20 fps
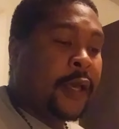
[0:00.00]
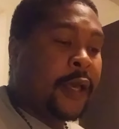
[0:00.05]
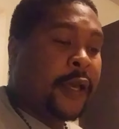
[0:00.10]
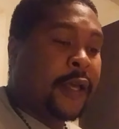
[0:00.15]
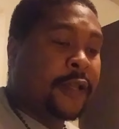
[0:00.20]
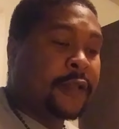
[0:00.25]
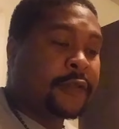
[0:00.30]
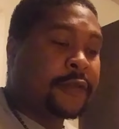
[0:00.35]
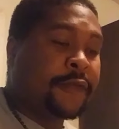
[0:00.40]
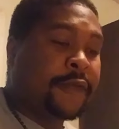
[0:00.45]

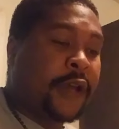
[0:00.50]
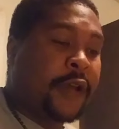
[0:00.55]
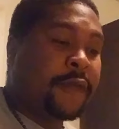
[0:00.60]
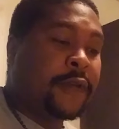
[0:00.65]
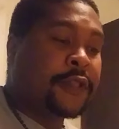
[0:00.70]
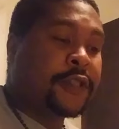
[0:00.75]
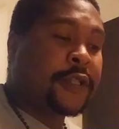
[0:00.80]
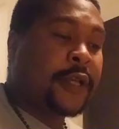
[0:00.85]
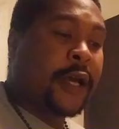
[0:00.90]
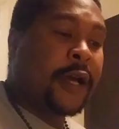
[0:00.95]
And it's
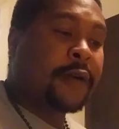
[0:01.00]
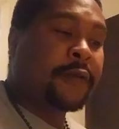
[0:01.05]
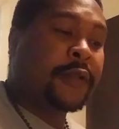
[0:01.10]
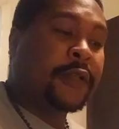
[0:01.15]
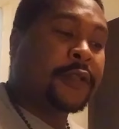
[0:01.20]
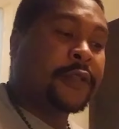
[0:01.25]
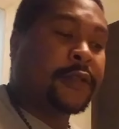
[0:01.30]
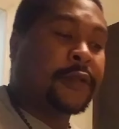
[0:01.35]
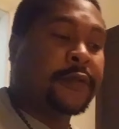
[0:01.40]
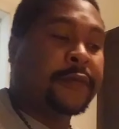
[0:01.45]
very
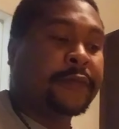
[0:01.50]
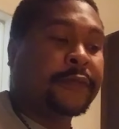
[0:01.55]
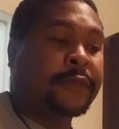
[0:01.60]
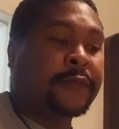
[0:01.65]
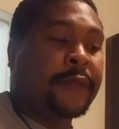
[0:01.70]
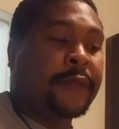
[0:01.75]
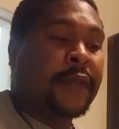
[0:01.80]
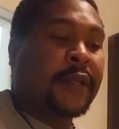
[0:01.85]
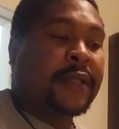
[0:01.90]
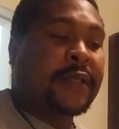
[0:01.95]
childish
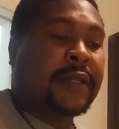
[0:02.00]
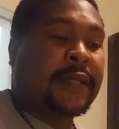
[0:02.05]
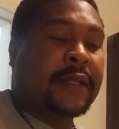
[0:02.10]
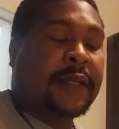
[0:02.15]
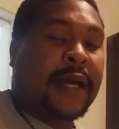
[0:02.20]
to